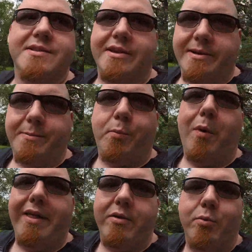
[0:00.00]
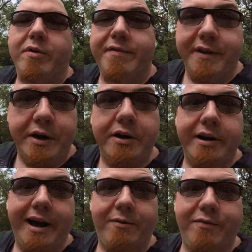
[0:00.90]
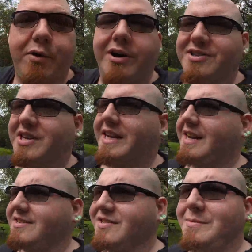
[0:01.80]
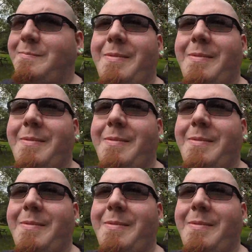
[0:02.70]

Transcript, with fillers: The weather will figure it out for us, I guess.